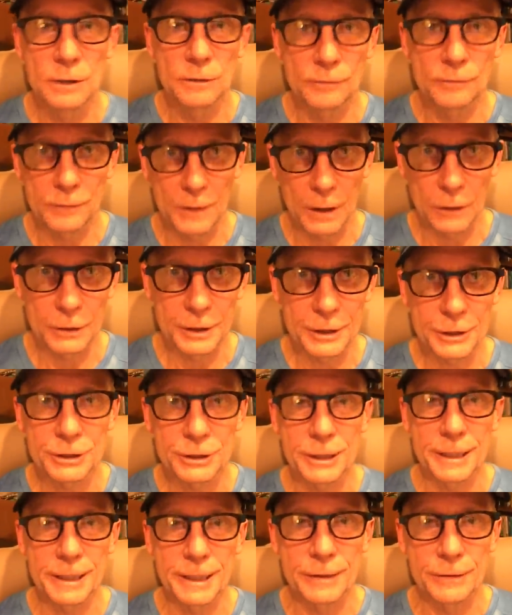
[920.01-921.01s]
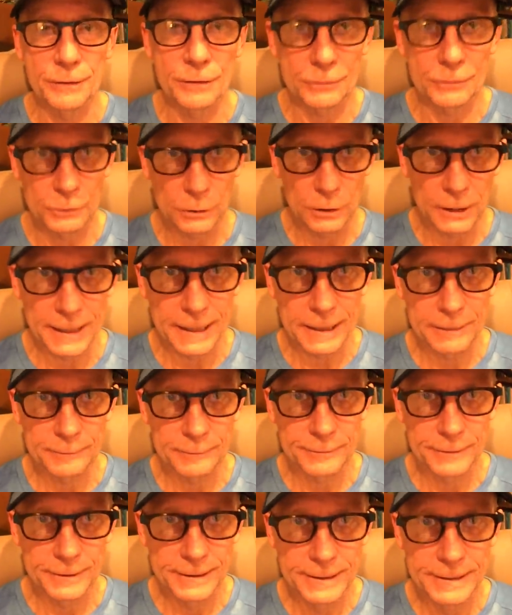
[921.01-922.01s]
flourish, and
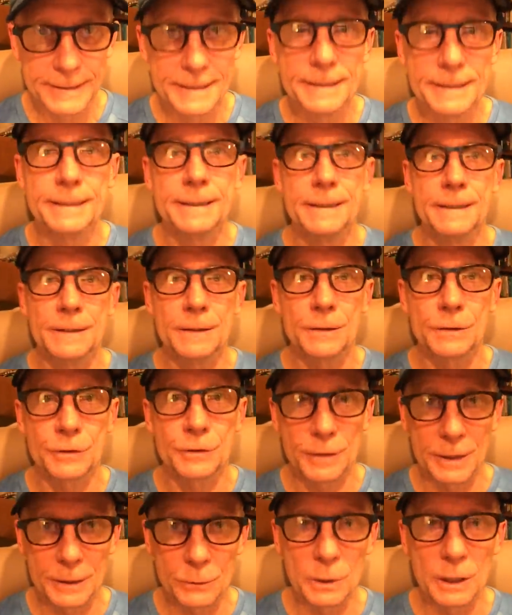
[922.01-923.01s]
thrive. Stay